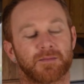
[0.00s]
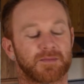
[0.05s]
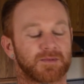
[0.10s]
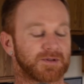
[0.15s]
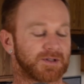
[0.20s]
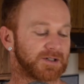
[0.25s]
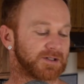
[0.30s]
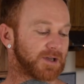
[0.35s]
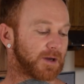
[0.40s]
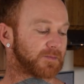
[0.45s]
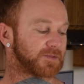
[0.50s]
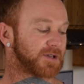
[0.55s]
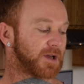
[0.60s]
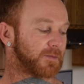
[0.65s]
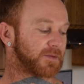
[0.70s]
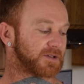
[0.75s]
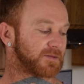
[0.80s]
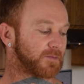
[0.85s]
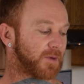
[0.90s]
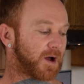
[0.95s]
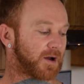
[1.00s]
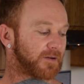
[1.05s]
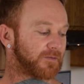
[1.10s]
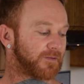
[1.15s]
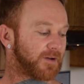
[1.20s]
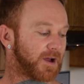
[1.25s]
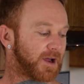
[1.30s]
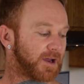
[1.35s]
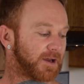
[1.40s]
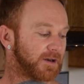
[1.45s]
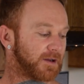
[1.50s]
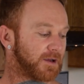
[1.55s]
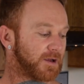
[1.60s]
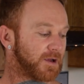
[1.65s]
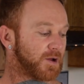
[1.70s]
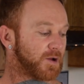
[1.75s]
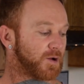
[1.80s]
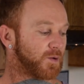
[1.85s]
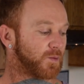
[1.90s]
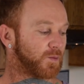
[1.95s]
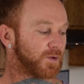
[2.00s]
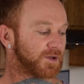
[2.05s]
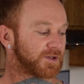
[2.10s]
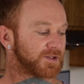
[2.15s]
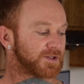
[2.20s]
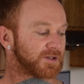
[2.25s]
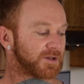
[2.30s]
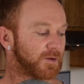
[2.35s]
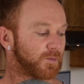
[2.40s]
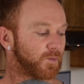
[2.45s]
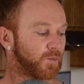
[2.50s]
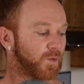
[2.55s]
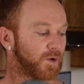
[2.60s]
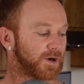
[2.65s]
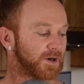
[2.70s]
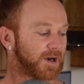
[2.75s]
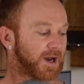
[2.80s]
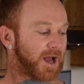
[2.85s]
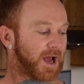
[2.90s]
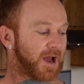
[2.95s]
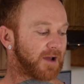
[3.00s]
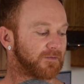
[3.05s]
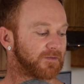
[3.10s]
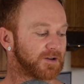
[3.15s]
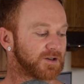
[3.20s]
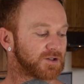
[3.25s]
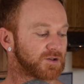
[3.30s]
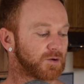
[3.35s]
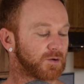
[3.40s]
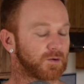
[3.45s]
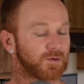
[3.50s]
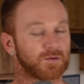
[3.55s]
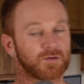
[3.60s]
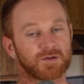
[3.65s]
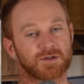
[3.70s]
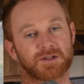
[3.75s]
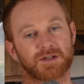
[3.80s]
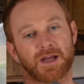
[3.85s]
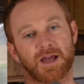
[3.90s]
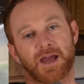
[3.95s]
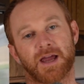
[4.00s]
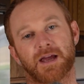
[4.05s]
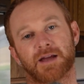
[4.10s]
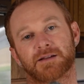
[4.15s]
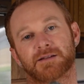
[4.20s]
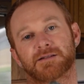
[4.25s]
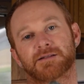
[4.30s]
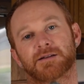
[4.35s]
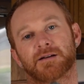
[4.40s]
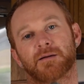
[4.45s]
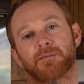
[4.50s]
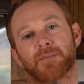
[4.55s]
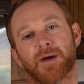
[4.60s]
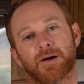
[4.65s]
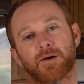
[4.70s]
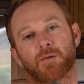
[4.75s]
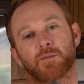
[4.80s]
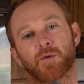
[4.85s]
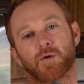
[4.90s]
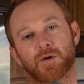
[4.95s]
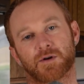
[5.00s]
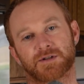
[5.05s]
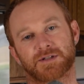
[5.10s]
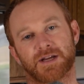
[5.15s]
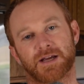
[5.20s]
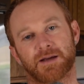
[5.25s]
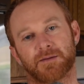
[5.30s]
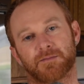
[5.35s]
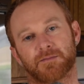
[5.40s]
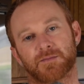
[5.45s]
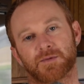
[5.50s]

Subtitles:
The dub tub is modified with some 1.5 inch holes and some micropore tape.